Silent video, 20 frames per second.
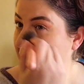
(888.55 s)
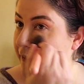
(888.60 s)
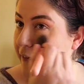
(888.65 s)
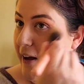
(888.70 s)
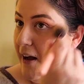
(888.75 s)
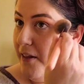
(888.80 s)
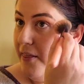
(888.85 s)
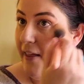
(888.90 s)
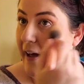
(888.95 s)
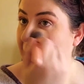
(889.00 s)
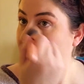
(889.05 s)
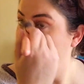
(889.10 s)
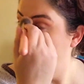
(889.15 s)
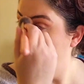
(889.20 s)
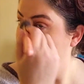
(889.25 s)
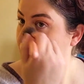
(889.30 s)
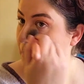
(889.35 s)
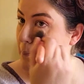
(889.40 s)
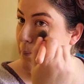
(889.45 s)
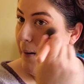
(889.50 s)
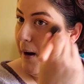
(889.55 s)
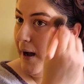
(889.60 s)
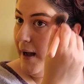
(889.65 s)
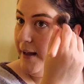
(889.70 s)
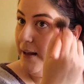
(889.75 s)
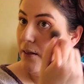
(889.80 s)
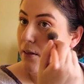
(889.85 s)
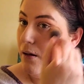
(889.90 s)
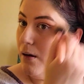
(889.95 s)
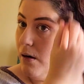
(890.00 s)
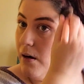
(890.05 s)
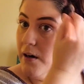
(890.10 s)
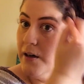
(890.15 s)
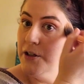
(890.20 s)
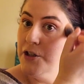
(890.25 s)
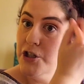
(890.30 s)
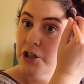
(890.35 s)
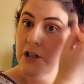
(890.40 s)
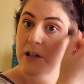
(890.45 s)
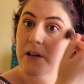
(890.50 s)
found that by and
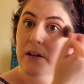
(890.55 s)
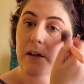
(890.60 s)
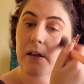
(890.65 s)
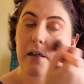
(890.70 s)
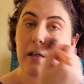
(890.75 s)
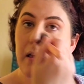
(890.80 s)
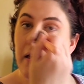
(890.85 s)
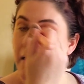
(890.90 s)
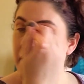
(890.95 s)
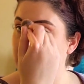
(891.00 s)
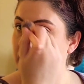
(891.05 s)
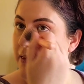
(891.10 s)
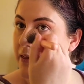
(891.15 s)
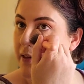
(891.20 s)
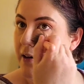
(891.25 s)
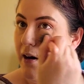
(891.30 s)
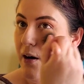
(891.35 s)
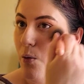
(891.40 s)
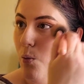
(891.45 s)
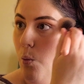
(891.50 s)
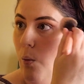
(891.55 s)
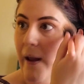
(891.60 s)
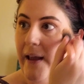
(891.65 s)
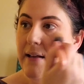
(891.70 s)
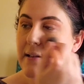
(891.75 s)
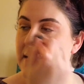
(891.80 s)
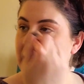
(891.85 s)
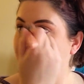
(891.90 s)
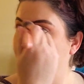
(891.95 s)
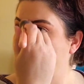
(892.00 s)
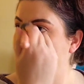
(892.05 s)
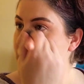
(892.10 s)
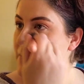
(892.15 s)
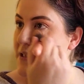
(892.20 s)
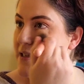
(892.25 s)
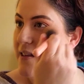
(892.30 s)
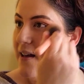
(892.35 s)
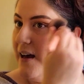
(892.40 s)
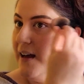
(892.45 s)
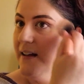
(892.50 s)
large, the wait times
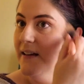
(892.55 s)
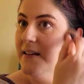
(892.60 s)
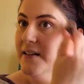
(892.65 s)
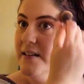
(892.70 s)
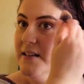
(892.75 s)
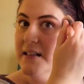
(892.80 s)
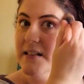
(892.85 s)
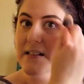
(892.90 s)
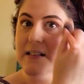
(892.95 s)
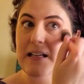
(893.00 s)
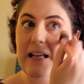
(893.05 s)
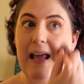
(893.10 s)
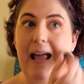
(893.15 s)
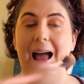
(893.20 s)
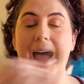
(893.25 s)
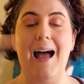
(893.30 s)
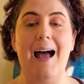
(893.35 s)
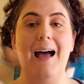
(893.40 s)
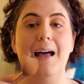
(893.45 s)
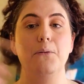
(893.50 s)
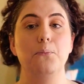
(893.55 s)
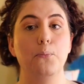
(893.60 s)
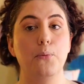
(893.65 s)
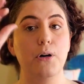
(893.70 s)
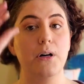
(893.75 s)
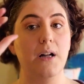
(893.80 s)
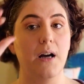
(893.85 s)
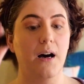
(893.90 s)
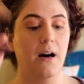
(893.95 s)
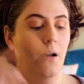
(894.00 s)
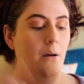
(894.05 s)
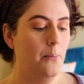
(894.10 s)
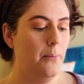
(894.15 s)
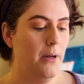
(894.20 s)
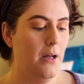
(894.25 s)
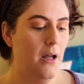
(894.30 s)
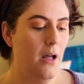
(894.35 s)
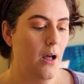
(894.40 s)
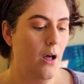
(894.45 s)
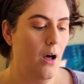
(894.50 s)
that Disney had put up
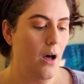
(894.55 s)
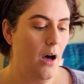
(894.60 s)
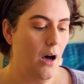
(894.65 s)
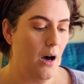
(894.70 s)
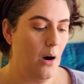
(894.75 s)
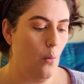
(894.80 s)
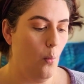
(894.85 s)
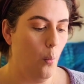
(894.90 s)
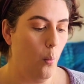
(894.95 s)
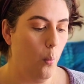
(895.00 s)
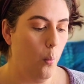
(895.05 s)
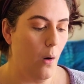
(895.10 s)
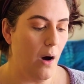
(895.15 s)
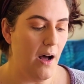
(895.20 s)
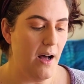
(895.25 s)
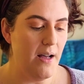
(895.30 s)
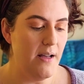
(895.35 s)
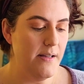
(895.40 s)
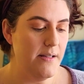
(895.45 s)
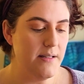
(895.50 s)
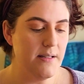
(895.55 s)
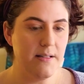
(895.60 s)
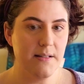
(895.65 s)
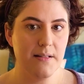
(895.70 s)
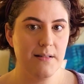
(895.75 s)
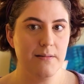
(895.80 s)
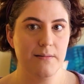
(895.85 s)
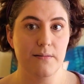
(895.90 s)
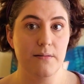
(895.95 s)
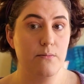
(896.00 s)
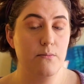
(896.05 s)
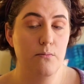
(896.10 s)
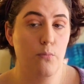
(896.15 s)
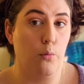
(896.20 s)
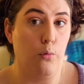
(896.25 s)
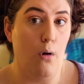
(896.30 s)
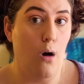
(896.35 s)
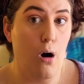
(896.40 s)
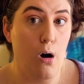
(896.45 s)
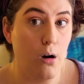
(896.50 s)
was
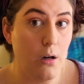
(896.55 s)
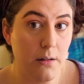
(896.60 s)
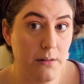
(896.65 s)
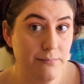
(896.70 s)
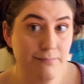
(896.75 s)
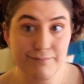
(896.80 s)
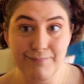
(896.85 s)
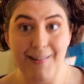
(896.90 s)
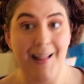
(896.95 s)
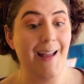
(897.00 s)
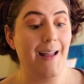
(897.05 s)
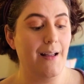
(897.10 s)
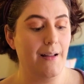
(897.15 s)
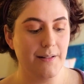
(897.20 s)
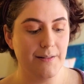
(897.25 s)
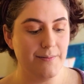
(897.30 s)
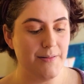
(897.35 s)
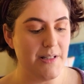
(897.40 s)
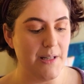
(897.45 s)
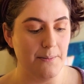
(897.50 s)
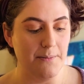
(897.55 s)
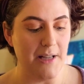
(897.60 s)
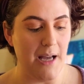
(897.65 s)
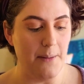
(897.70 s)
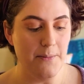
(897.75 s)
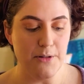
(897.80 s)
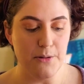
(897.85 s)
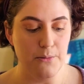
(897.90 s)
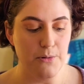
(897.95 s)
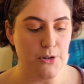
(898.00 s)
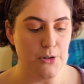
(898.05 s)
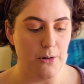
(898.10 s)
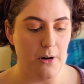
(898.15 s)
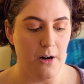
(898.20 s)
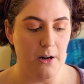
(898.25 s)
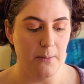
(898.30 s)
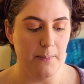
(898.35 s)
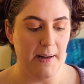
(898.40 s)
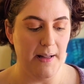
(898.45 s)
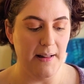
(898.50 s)
wrong. Like sometimes it was
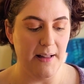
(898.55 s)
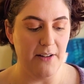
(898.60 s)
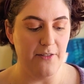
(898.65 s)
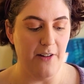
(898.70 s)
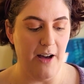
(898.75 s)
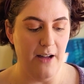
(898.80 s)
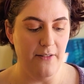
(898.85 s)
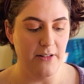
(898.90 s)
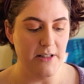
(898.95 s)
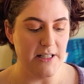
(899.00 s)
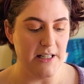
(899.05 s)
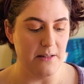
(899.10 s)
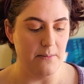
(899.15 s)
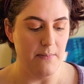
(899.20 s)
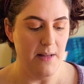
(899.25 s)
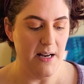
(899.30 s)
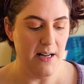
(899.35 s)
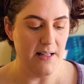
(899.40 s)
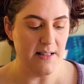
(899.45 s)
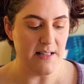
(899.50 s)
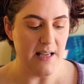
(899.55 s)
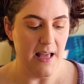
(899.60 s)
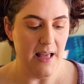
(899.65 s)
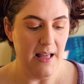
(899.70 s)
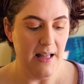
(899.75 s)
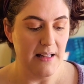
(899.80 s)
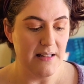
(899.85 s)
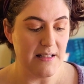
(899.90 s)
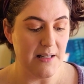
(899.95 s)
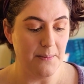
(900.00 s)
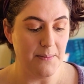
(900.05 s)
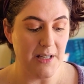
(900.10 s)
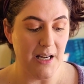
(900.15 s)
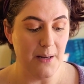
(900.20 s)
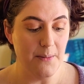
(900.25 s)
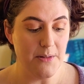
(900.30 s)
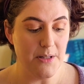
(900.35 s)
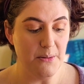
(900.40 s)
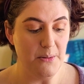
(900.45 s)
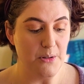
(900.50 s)
wrong by like 5 or 10 minutes, and
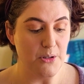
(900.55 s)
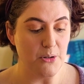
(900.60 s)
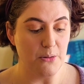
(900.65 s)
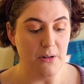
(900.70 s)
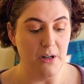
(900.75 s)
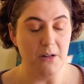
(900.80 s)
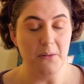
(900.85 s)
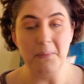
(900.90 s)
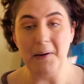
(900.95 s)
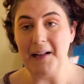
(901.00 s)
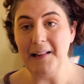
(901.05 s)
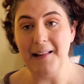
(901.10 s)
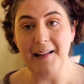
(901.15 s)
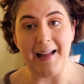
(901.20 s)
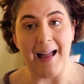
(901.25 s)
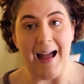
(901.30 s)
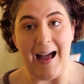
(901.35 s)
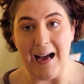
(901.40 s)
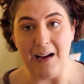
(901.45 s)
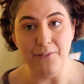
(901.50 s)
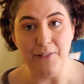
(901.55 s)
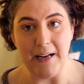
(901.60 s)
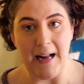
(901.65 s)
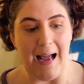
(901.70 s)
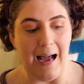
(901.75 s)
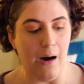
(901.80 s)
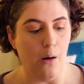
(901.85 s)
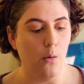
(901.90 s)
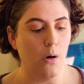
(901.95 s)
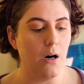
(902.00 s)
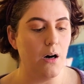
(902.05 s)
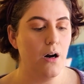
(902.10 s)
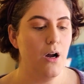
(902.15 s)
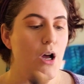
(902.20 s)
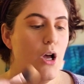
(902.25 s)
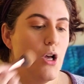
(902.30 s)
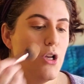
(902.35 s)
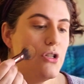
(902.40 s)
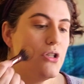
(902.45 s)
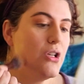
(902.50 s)
sometimes it was wrong by like half an hour.
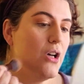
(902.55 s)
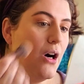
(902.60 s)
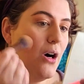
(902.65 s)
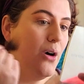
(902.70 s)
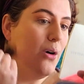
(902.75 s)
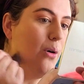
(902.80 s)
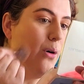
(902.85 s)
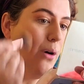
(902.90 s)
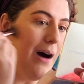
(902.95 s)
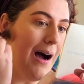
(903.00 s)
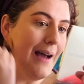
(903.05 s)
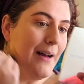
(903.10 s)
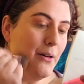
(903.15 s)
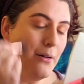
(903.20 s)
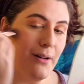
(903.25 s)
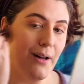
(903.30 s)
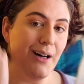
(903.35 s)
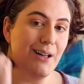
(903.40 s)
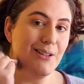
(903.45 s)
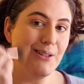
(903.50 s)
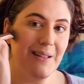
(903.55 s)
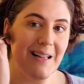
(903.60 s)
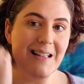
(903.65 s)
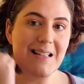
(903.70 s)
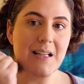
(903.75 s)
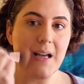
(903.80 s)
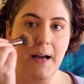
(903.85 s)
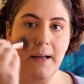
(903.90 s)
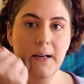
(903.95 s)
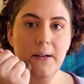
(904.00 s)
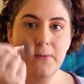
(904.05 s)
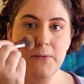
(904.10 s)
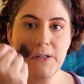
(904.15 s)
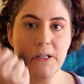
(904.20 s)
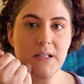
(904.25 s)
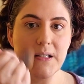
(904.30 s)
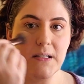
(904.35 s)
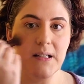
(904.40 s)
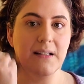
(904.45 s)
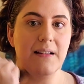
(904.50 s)
So I don't know. It's kind of
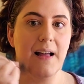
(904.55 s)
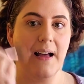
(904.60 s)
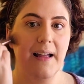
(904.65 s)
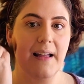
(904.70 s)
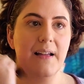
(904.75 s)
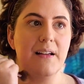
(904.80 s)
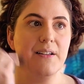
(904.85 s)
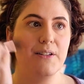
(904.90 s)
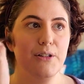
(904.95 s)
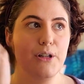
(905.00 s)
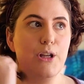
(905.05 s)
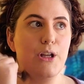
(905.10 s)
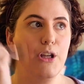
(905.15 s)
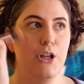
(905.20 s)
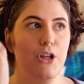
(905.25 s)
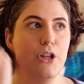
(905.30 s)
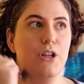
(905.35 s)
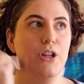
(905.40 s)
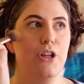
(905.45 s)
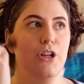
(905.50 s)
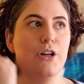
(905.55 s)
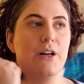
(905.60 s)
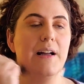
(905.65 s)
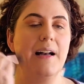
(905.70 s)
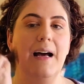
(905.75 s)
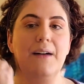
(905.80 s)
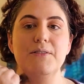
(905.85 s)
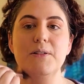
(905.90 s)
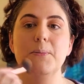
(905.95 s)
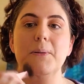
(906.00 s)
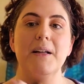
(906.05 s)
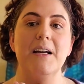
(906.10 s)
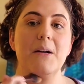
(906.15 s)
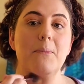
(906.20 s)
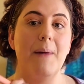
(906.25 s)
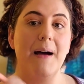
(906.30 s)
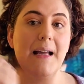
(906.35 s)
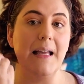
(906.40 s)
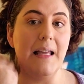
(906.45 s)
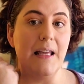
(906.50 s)
just a like, you're going to have to play it
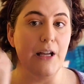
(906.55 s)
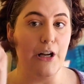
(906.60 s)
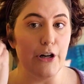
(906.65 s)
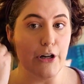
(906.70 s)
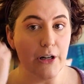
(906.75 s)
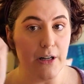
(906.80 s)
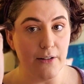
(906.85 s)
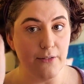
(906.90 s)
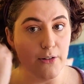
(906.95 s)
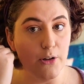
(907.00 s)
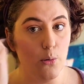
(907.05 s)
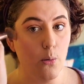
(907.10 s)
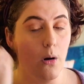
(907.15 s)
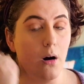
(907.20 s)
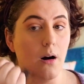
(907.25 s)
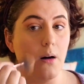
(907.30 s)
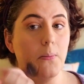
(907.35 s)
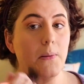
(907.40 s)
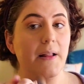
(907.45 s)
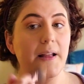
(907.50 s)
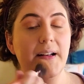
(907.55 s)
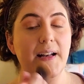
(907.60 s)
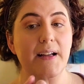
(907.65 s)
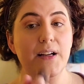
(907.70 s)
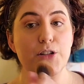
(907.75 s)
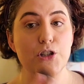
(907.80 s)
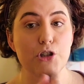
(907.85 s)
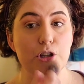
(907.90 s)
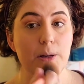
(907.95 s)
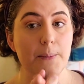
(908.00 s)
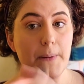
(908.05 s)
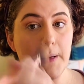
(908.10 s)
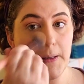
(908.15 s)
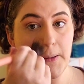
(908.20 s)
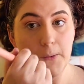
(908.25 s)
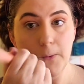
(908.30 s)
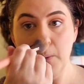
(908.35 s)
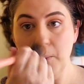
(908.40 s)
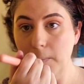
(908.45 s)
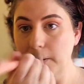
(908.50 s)
by ear if you are planning a trip and you
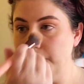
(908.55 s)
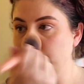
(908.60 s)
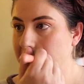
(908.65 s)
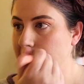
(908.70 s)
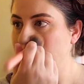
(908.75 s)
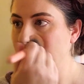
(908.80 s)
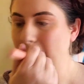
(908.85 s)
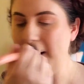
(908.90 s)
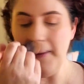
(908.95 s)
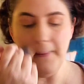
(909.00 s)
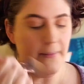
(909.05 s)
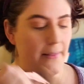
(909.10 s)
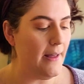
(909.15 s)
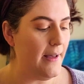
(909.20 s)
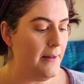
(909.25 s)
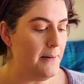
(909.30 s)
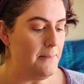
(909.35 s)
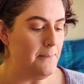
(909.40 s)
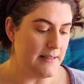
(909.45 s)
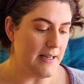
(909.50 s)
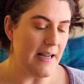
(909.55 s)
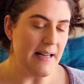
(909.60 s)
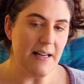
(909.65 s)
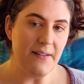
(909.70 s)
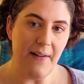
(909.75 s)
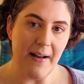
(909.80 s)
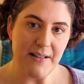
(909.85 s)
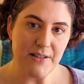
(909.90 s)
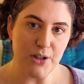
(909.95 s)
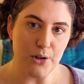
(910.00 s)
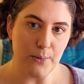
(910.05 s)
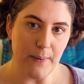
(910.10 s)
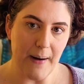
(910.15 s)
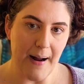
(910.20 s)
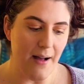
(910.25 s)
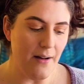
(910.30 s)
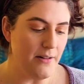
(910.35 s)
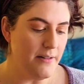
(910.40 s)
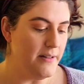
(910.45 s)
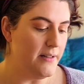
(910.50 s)
were wondering about that. Kind of ask
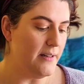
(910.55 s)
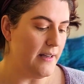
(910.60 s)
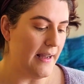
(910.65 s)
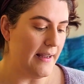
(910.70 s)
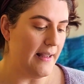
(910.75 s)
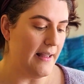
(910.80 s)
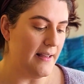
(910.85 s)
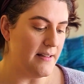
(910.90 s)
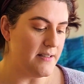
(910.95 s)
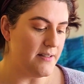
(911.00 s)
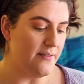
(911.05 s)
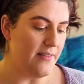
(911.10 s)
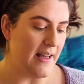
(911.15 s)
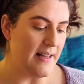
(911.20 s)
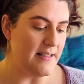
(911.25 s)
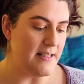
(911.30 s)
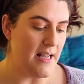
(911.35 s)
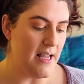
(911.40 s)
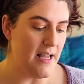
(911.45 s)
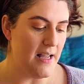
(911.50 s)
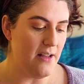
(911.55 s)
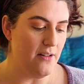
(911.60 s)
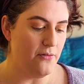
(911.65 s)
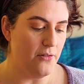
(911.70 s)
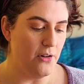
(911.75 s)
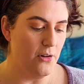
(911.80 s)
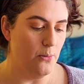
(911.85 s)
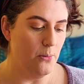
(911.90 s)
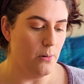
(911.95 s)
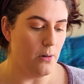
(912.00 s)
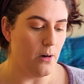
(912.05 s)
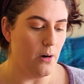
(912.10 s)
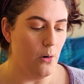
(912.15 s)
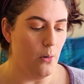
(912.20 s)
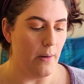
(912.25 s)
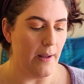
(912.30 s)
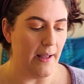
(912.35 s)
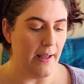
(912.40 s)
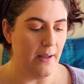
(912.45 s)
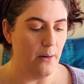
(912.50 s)
around, I guess, of that day if you were
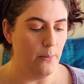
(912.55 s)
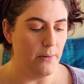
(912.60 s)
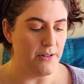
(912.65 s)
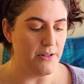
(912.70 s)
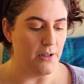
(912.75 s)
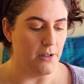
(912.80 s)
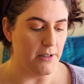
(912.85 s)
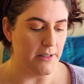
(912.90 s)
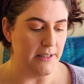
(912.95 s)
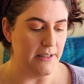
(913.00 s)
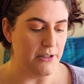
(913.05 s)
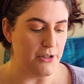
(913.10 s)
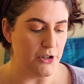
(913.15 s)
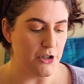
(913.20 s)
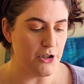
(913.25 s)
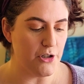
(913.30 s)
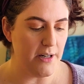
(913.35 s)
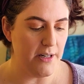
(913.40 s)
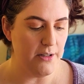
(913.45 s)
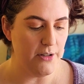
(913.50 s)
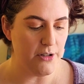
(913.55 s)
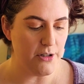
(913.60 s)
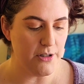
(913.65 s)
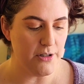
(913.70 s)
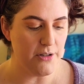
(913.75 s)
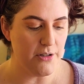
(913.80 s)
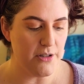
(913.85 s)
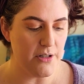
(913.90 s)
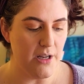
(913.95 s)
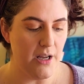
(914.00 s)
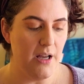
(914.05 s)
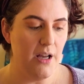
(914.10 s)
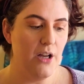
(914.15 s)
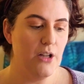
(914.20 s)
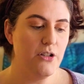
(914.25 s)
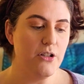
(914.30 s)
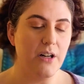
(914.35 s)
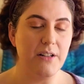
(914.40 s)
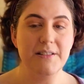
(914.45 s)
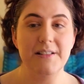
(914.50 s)
okay with talking to strangers,
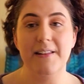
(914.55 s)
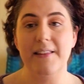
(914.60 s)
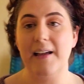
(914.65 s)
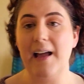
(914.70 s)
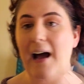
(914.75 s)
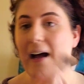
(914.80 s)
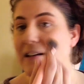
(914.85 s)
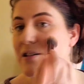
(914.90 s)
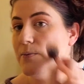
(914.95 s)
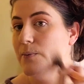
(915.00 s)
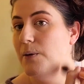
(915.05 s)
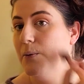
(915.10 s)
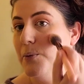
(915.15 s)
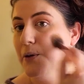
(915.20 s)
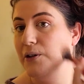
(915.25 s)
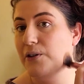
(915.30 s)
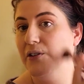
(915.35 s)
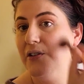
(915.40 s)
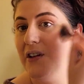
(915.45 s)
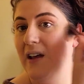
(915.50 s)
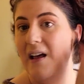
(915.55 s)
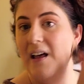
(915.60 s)
talk to the cast members.